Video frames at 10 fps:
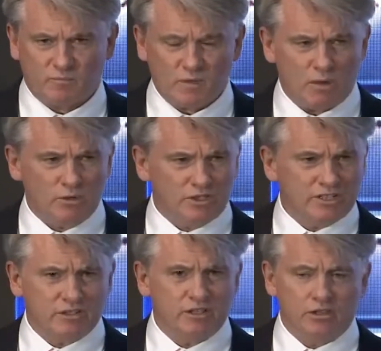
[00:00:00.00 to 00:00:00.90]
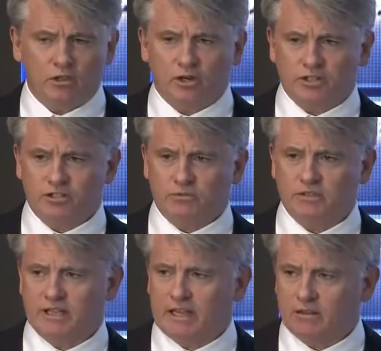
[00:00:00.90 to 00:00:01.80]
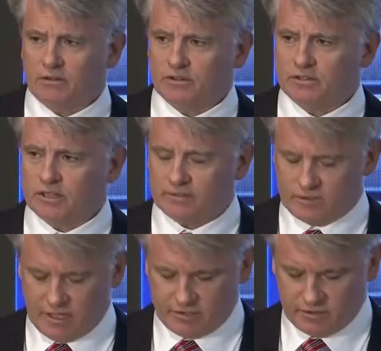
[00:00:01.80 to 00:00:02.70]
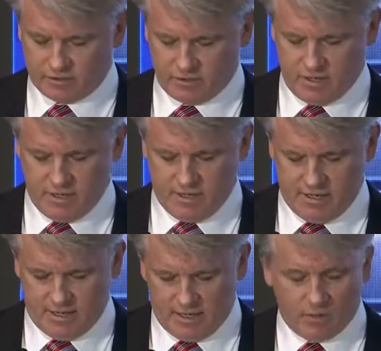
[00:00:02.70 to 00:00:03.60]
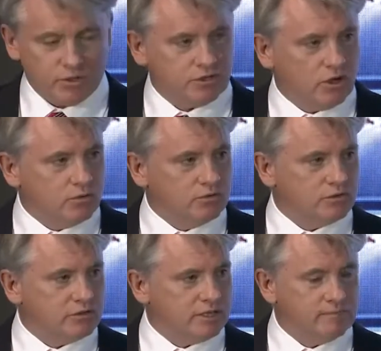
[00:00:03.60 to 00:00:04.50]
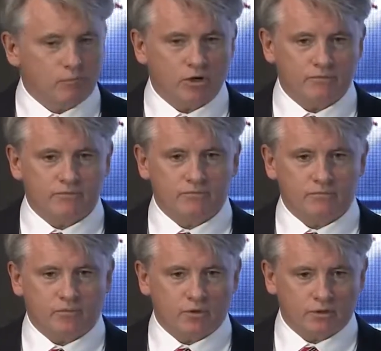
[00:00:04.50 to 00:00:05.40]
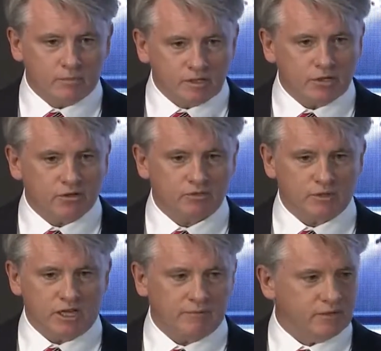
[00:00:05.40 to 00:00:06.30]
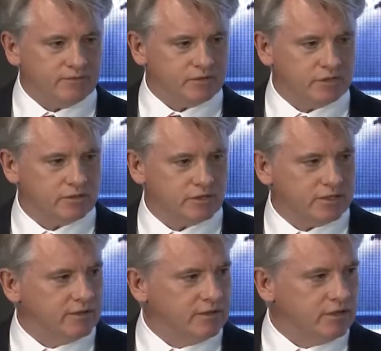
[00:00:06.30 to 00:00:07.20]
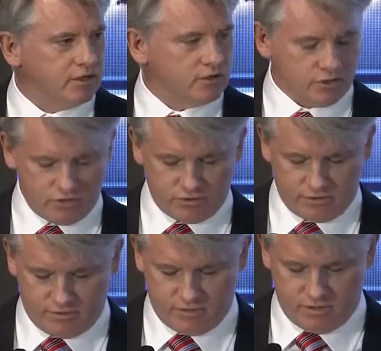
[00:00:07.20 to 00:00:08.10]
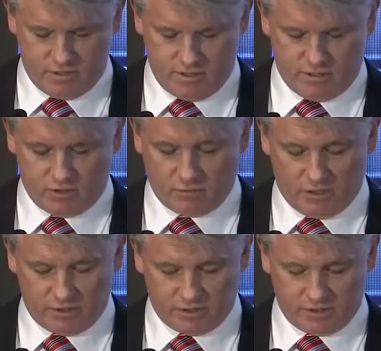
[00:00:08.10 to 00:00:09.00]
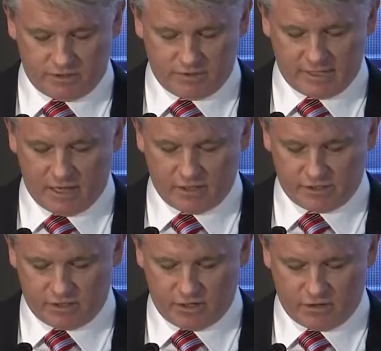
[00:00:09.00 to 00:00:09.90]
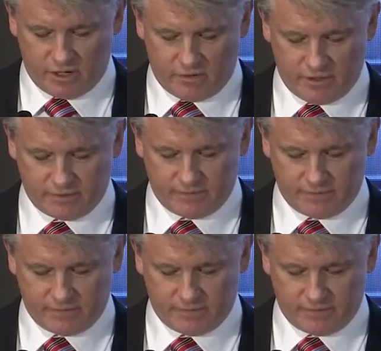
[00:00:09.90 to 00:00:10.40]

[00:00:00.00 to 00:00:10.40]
which is actually the largest recycler in the state of Texas, which owns the MRF, or the Materials Recovery Facility here in Houston, as well as in Dallas and other areas.